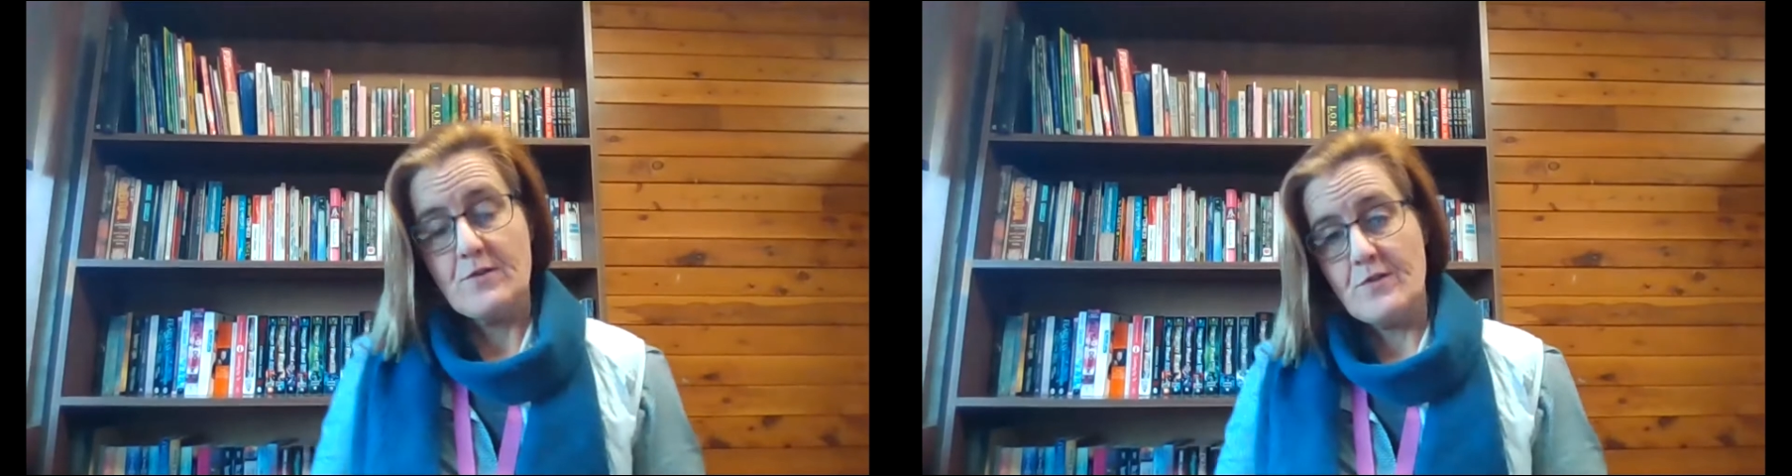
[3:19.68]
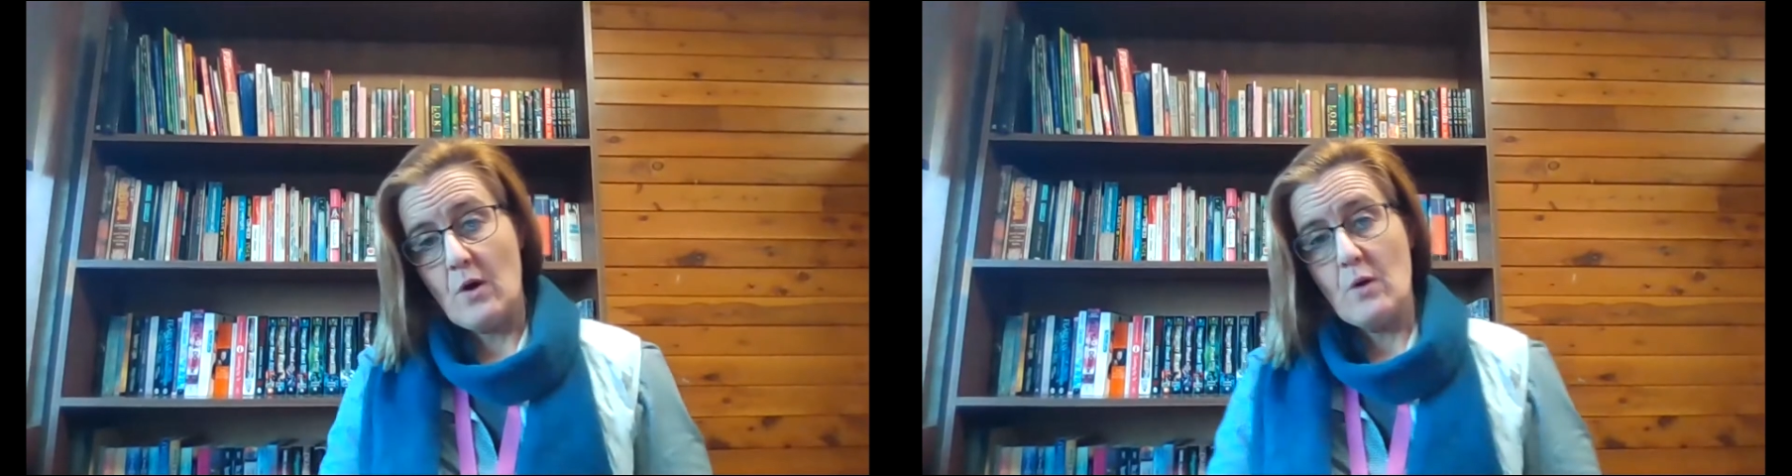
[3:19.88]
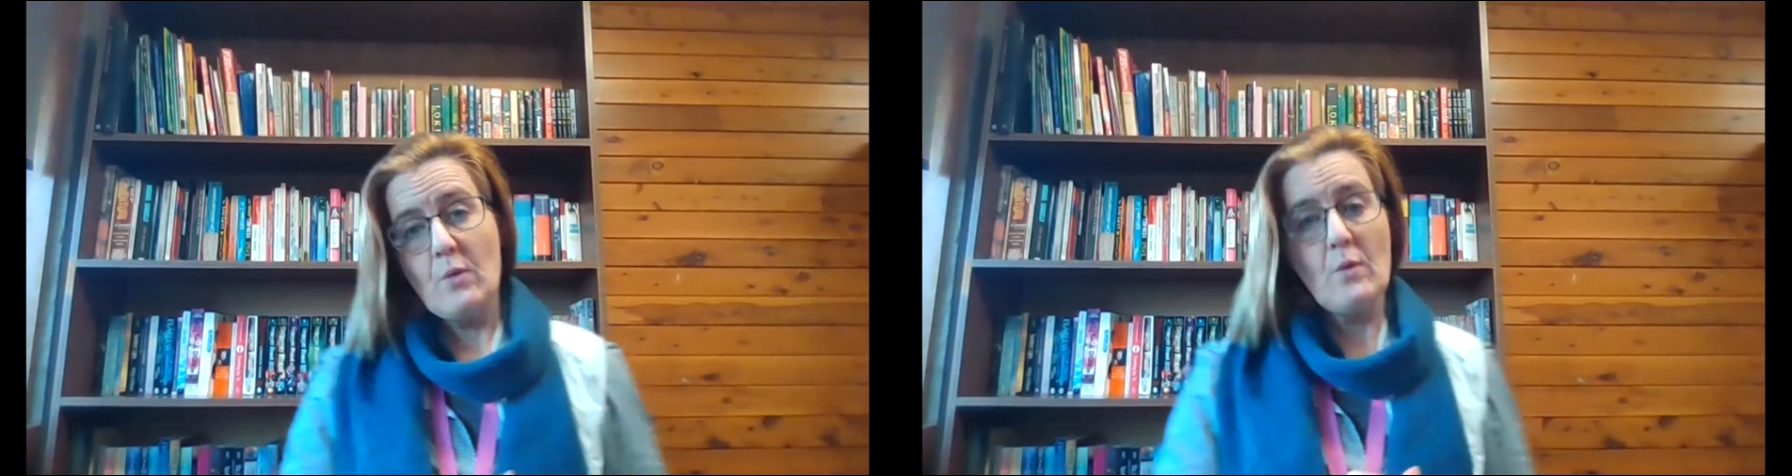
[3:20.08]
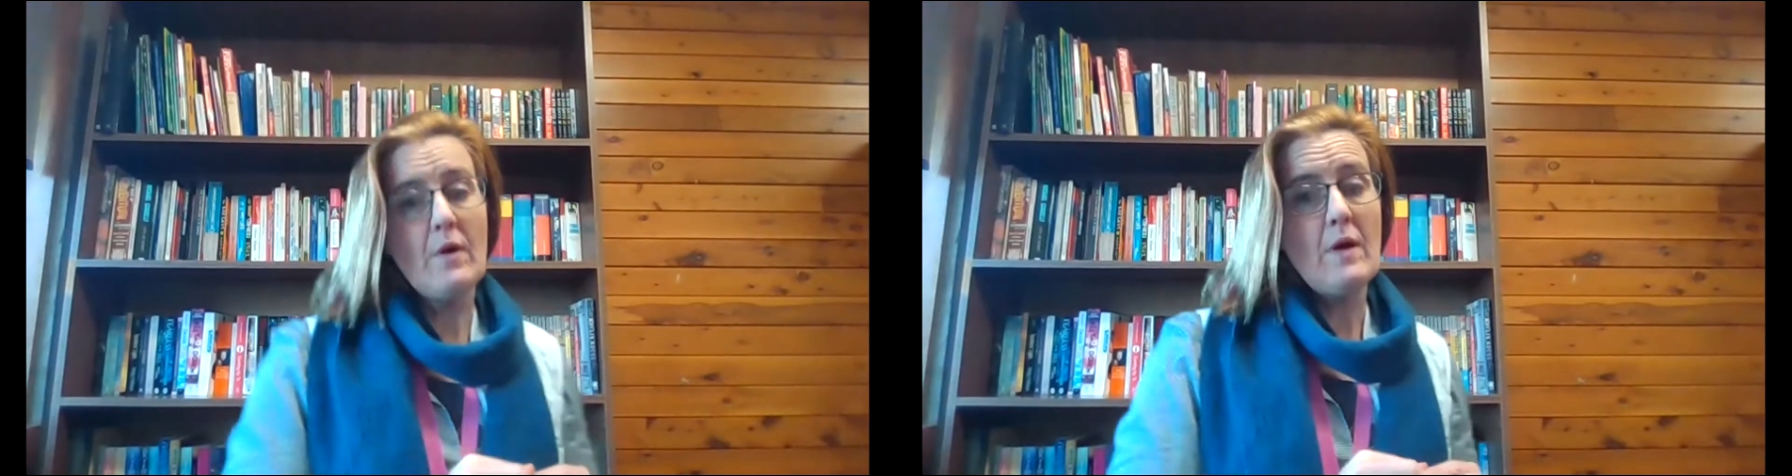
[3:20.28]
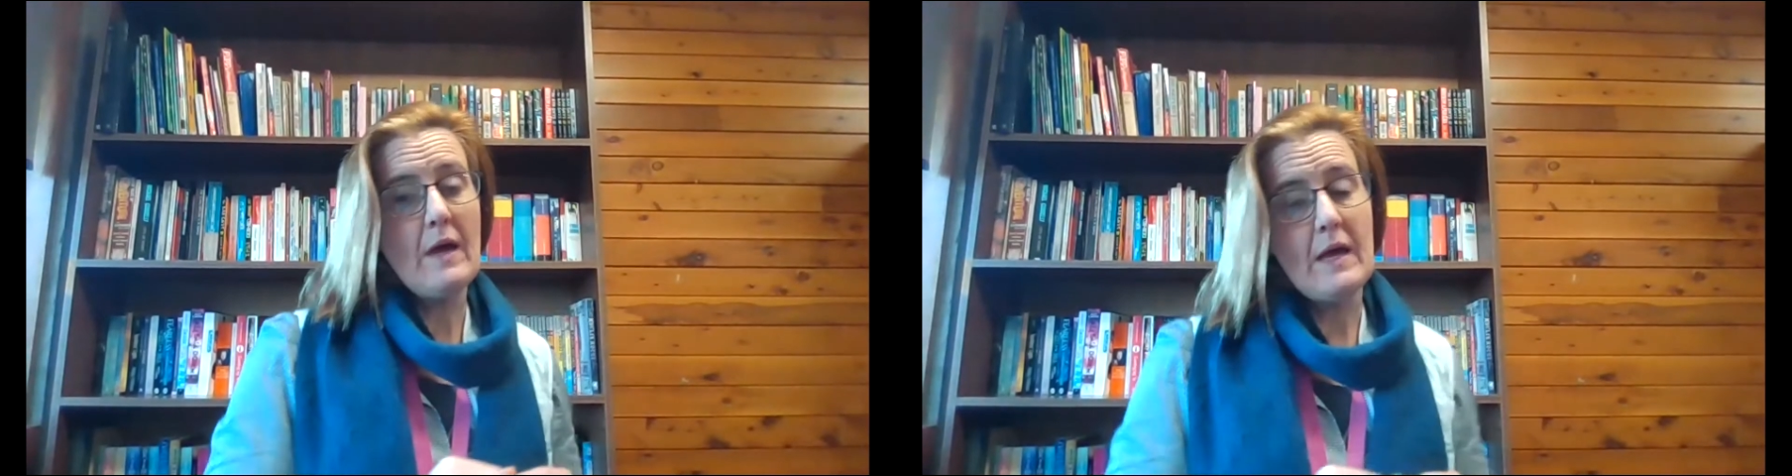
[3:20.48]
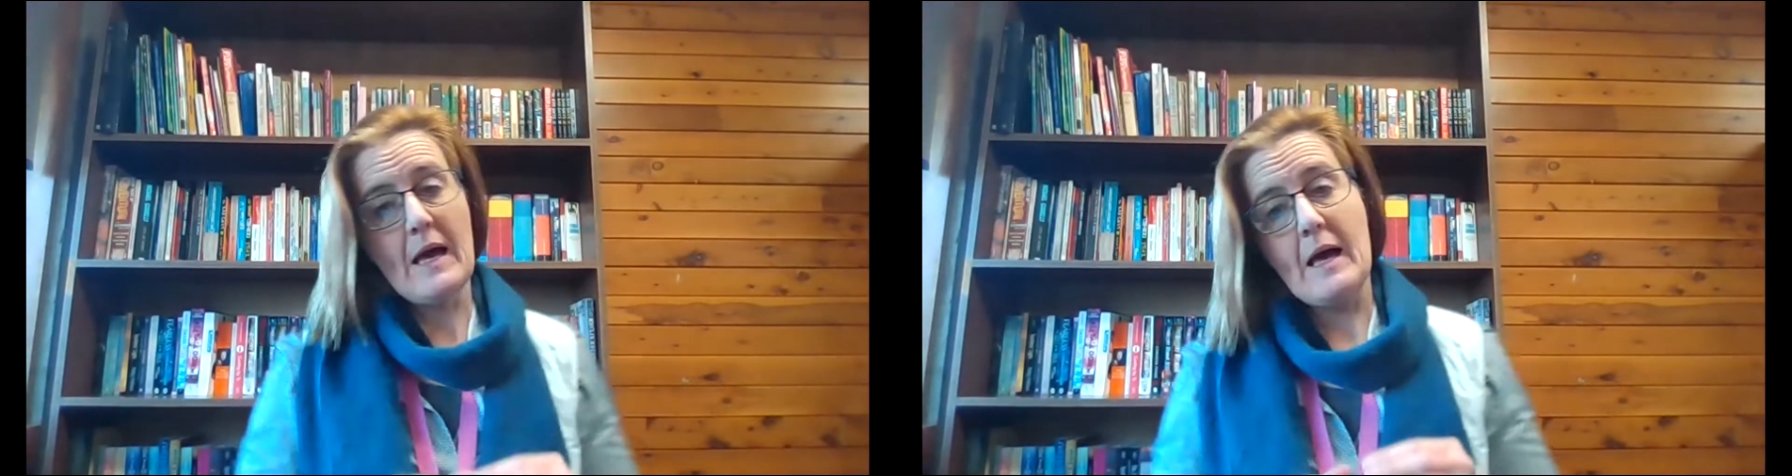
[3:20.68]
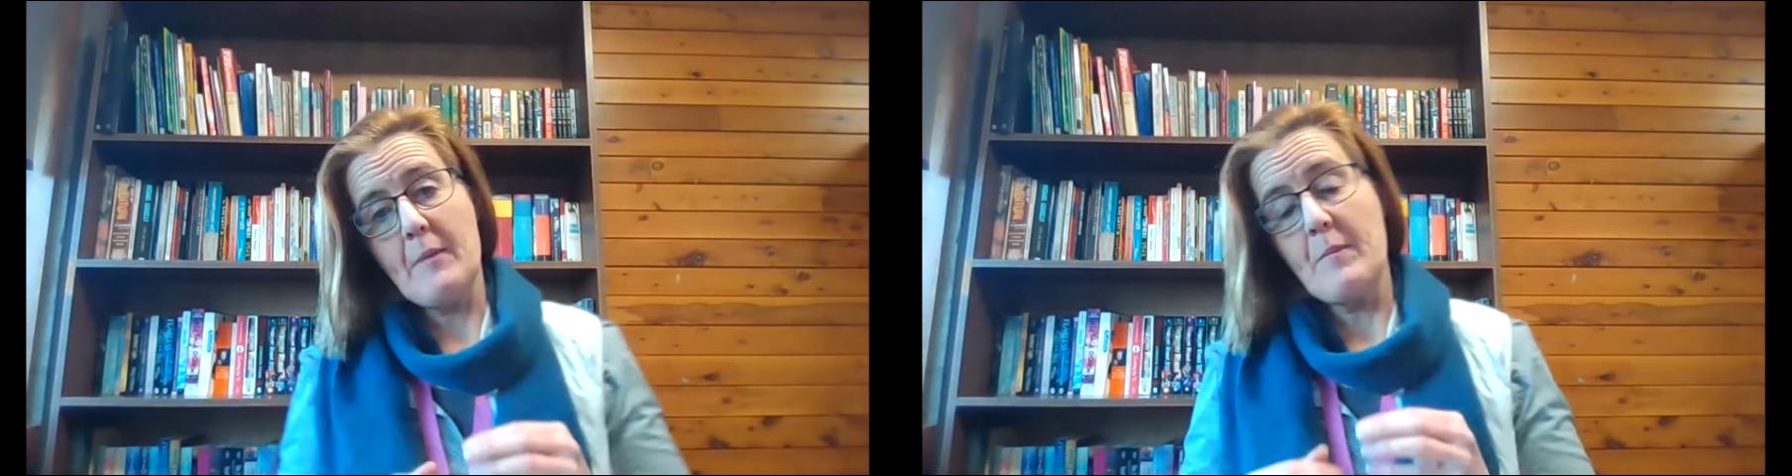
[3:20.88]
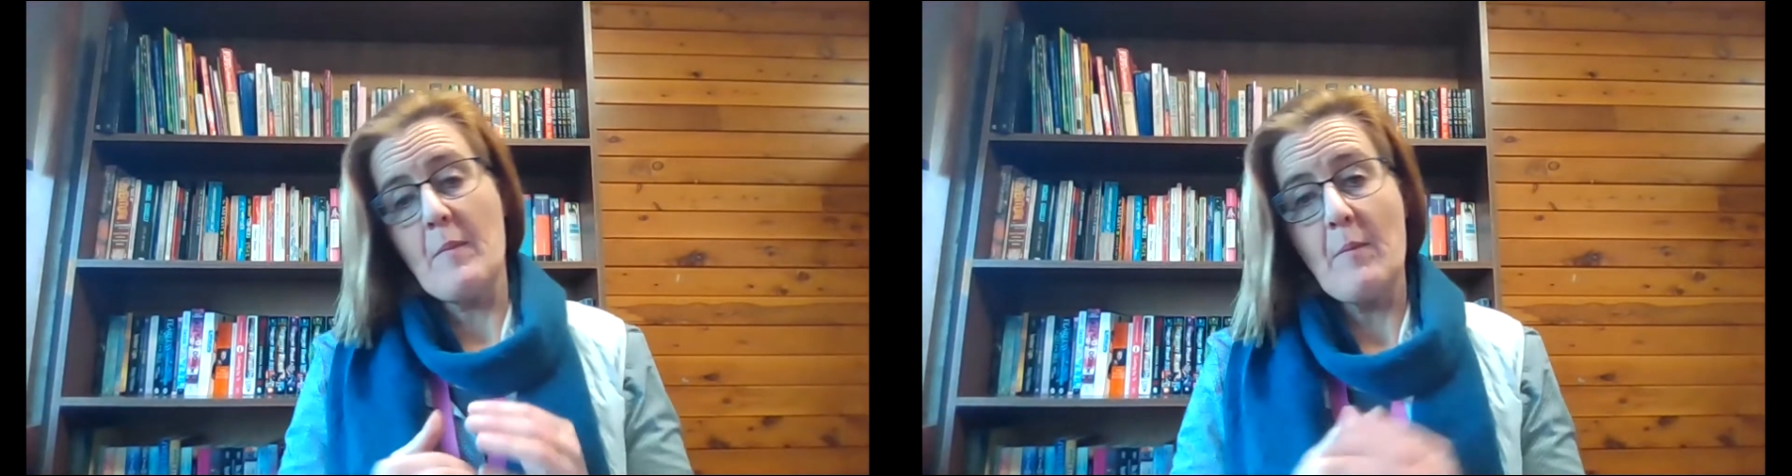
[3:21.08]
So
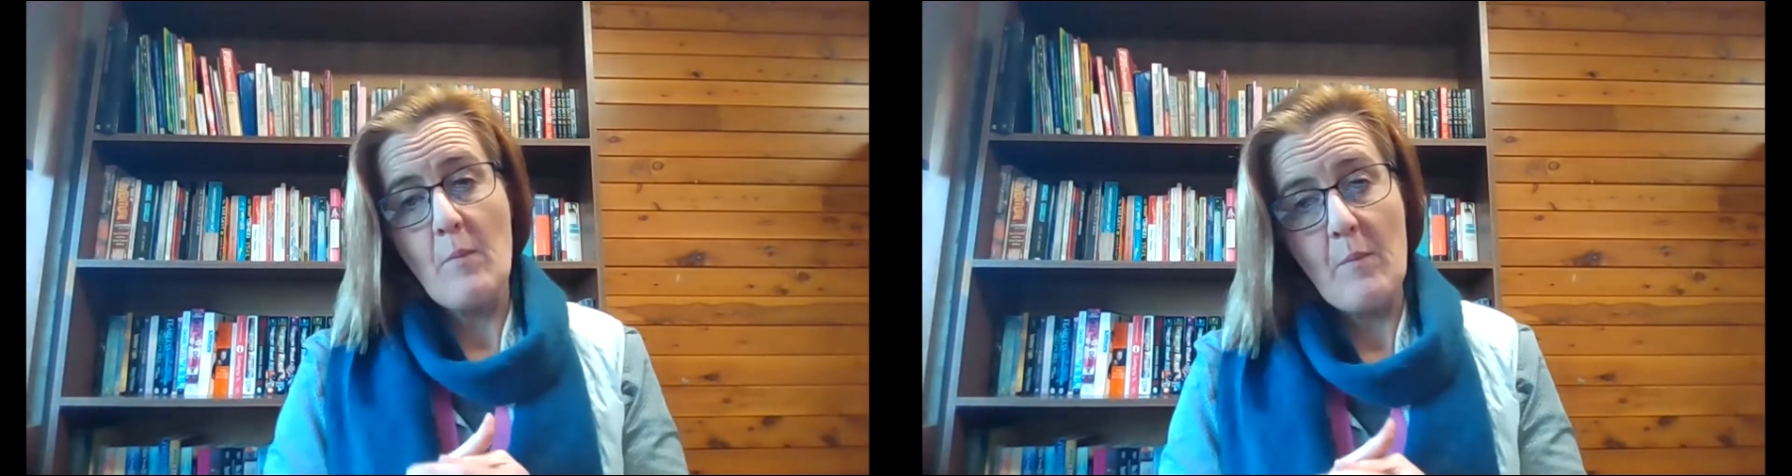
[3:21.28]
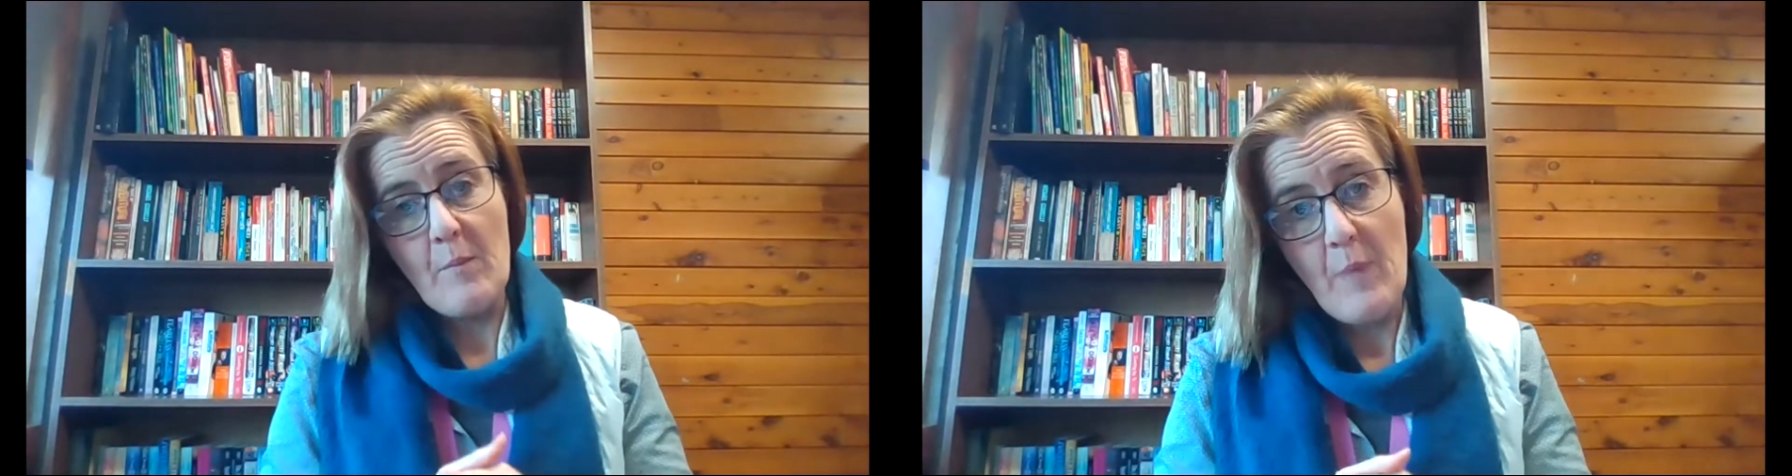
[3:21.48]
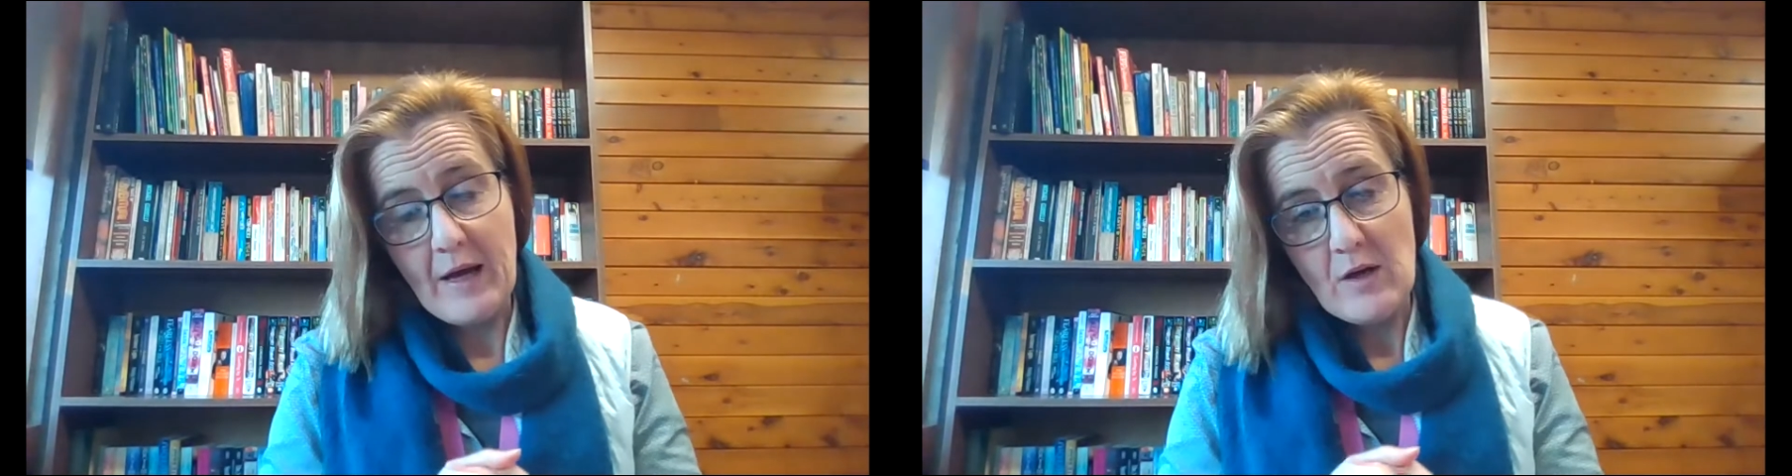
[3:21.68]
my